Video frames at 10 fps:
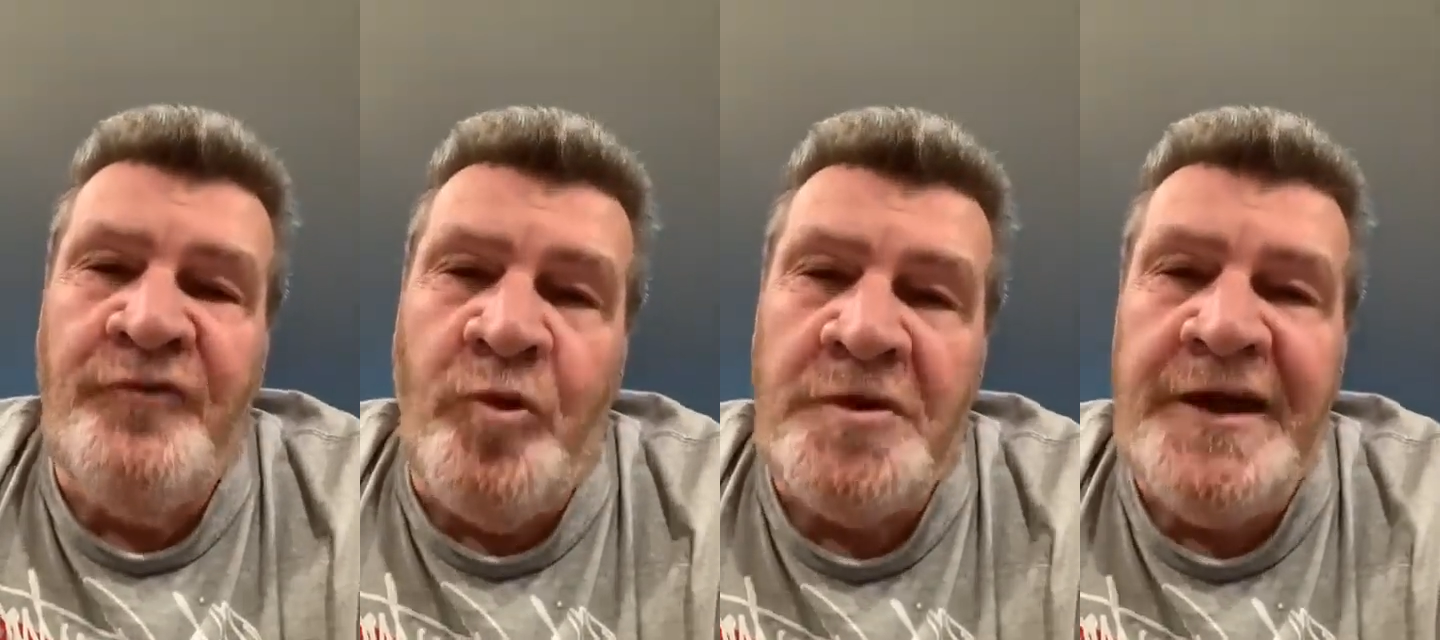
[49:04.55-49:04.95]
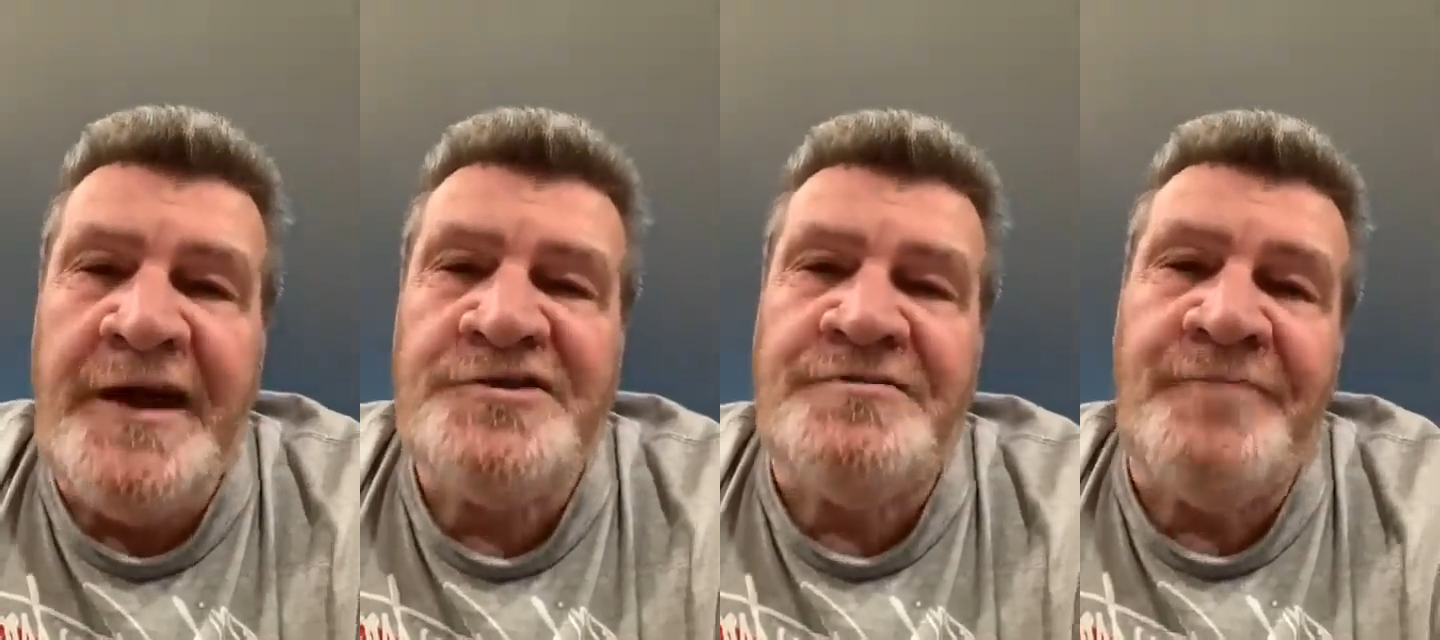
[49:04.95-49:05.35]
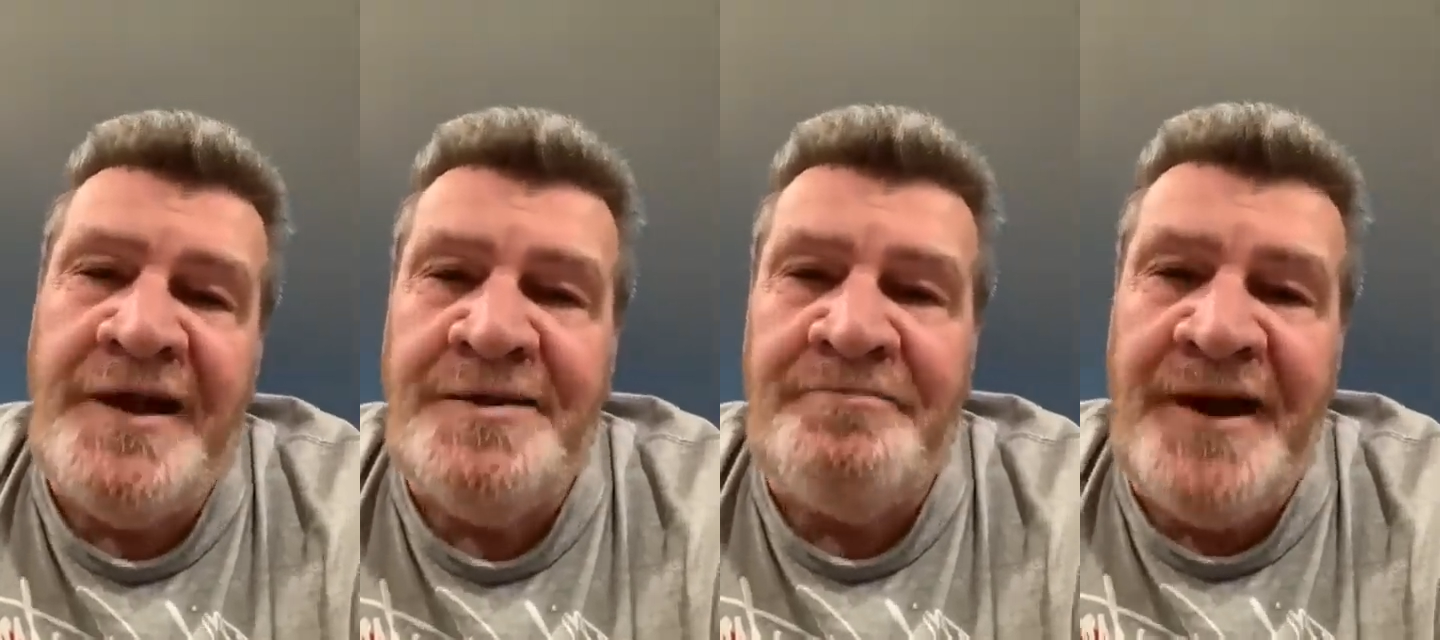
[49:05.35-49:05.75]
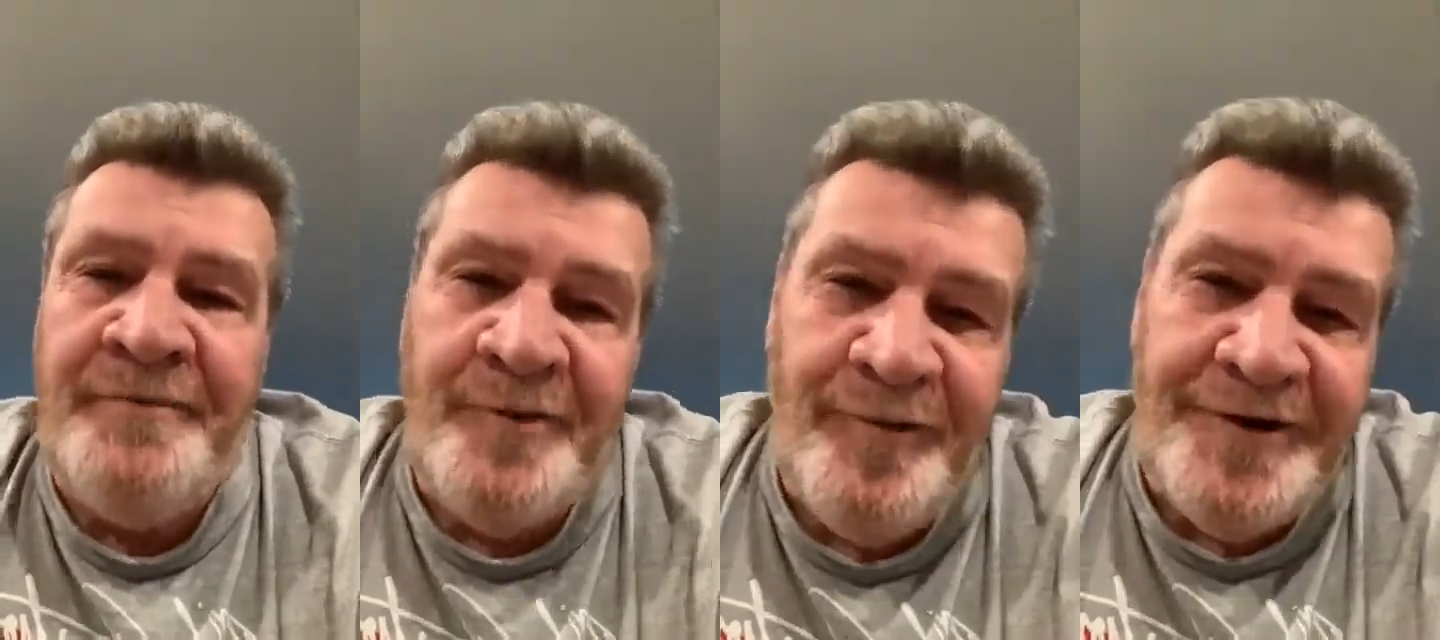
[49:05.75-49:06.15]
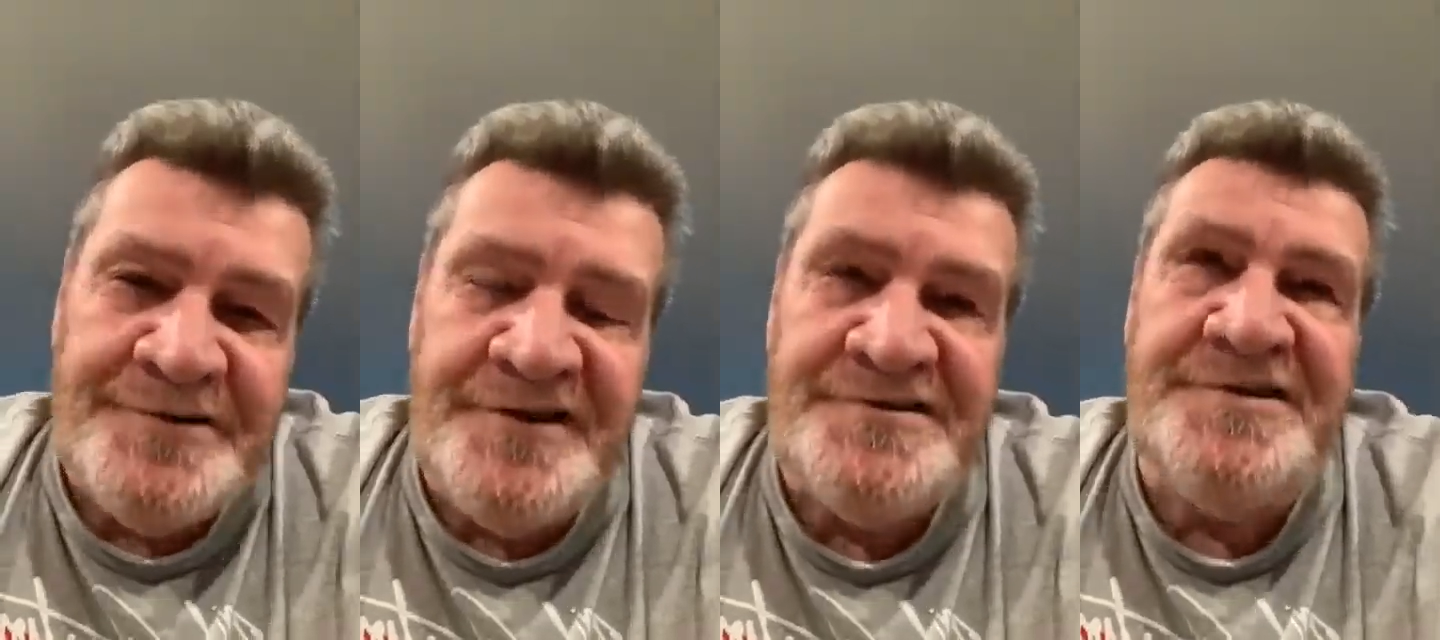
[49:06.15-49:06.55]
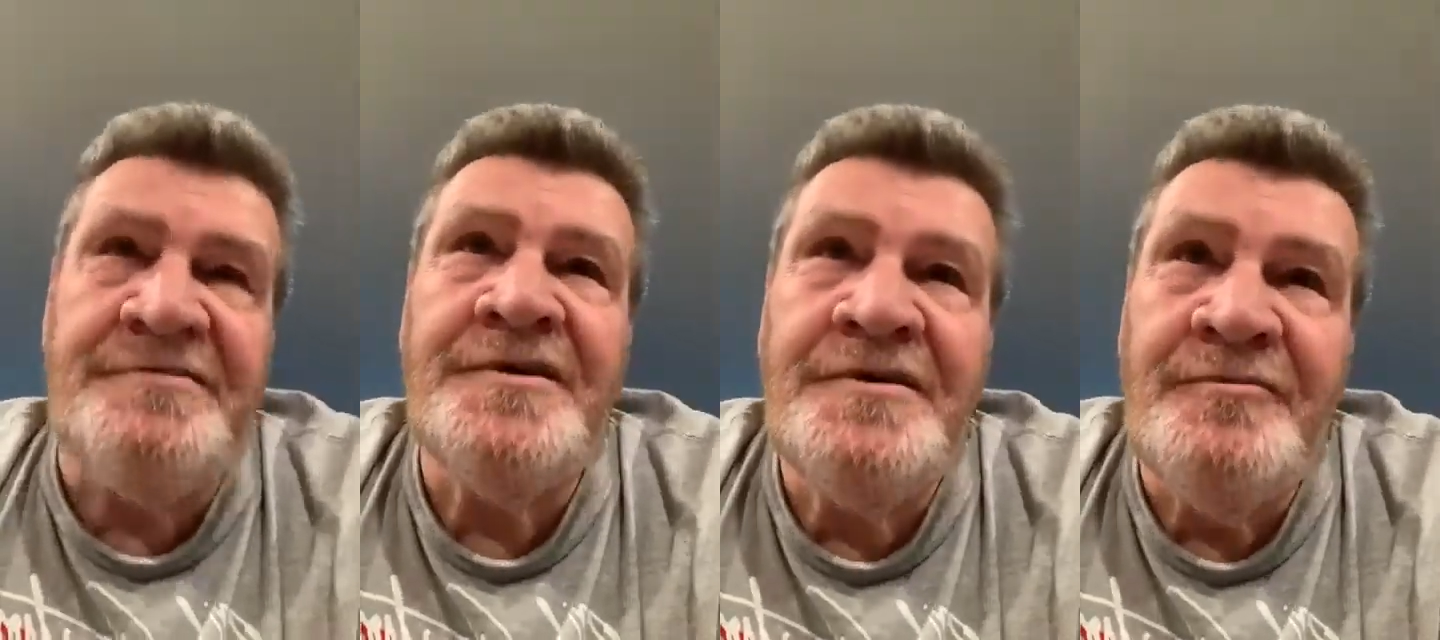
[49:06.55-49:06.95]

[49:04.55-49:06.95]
4 guys from Alabama walked in and said,